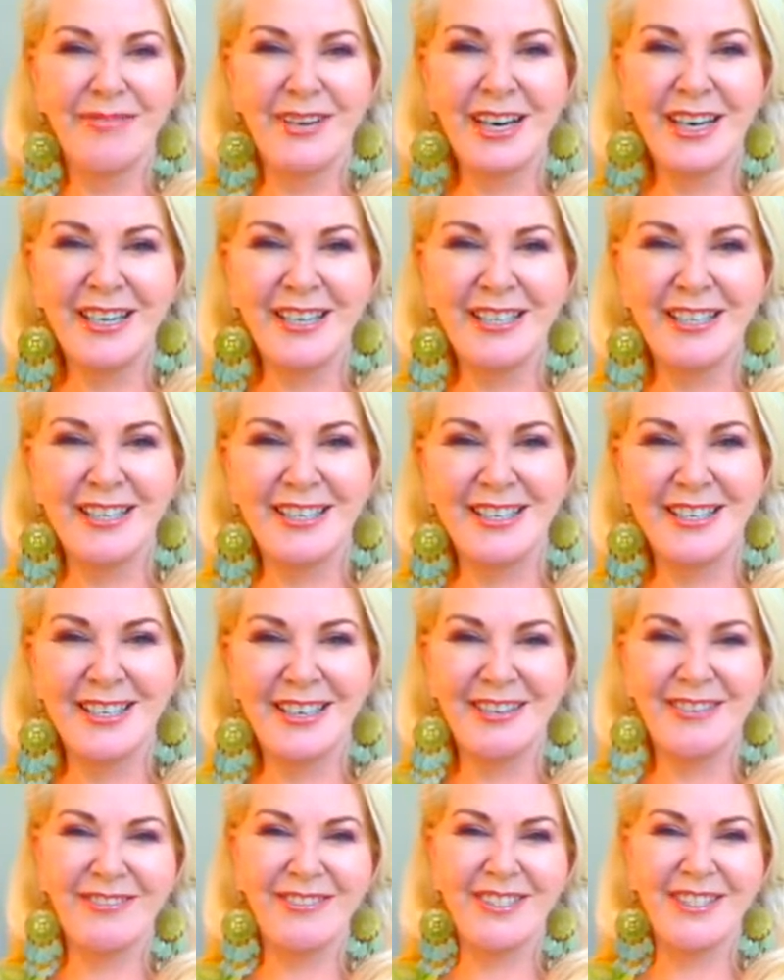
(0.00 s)
bug us to
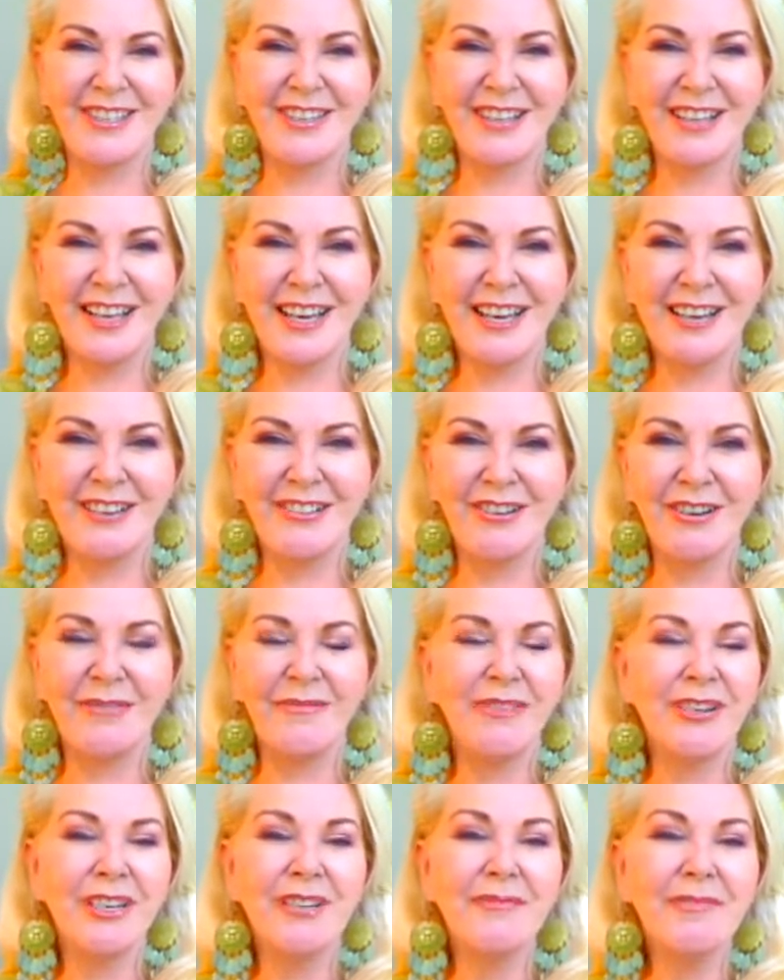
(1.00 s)
death sort of later
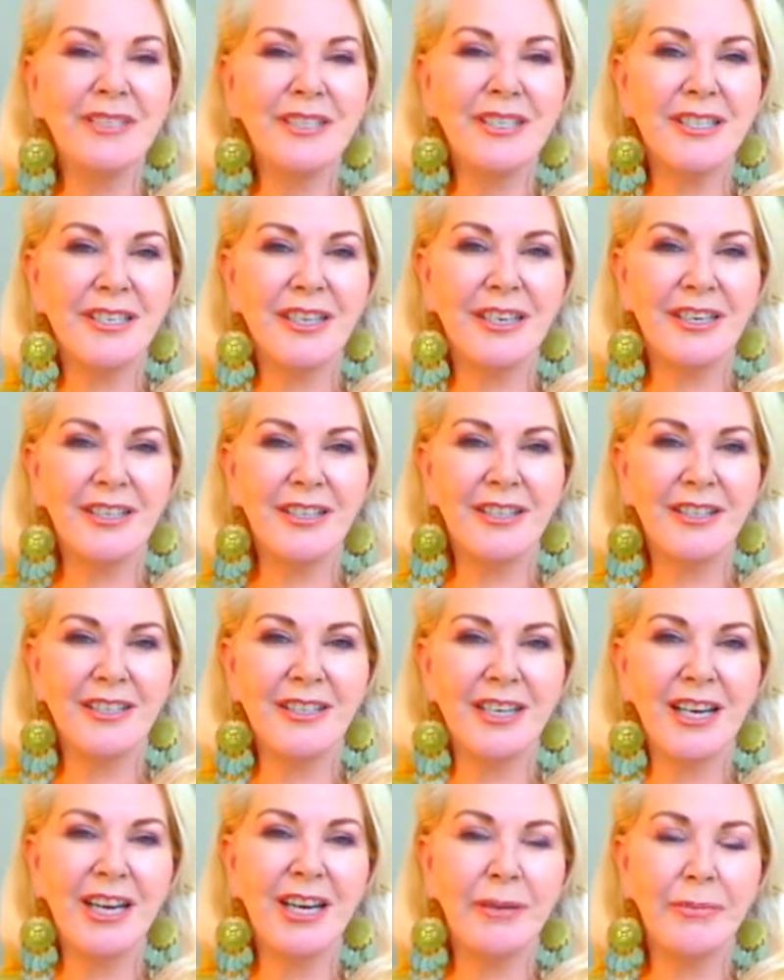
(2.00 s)
on, we don't want to see it at the
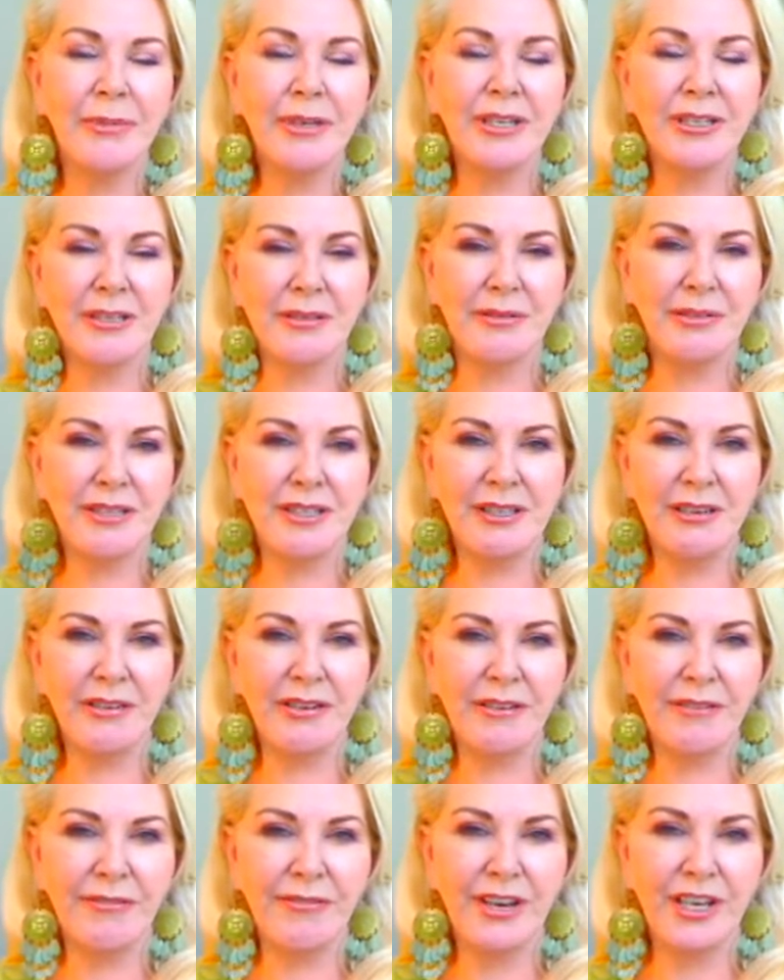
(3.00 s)
time because we're so
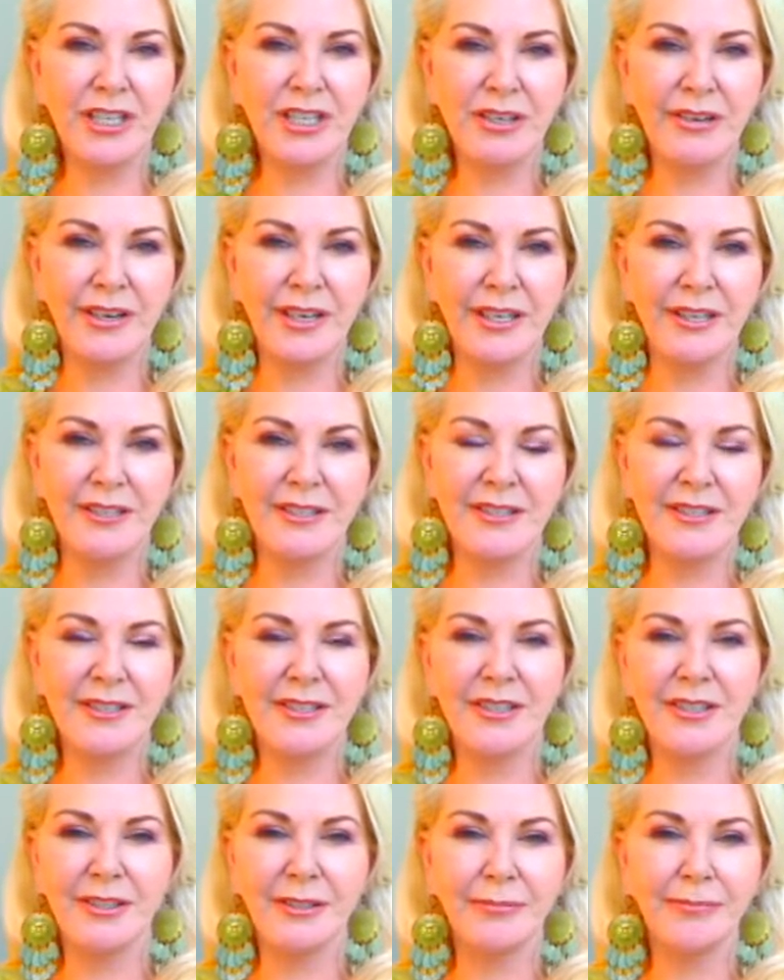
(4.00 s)
infatuated.
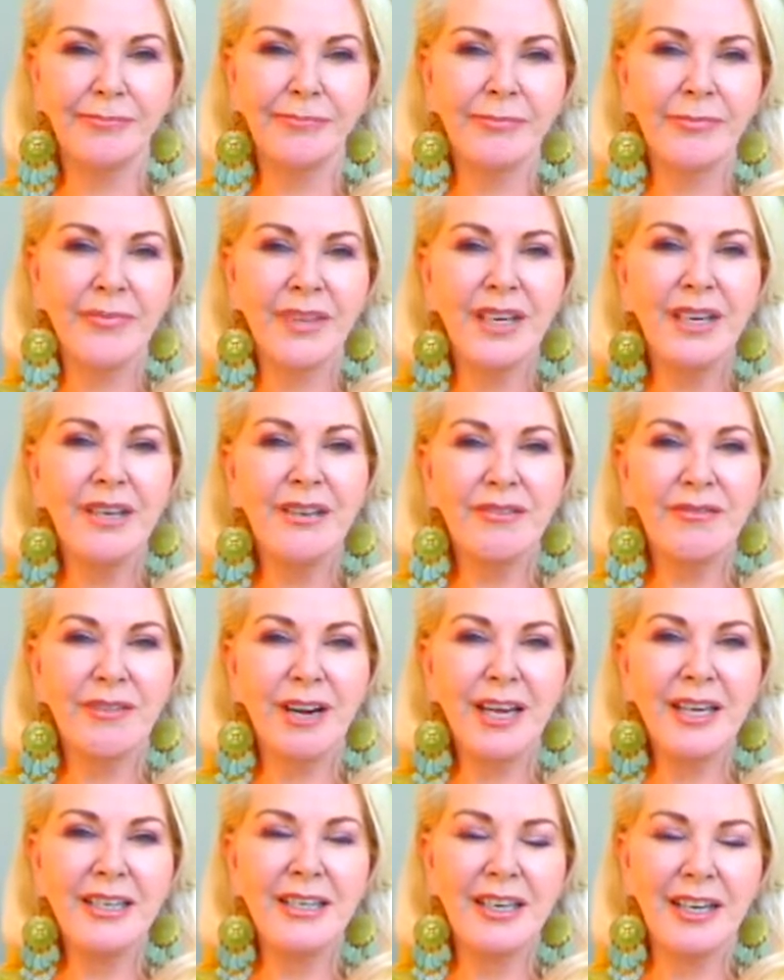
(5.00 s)
So
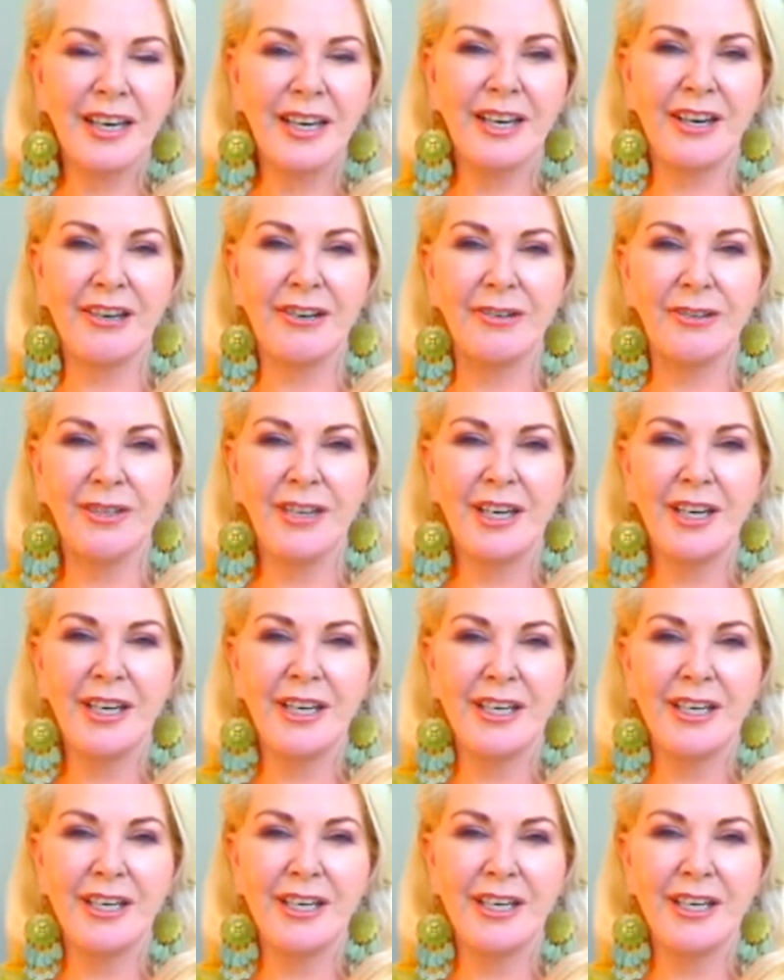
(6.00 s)
right now,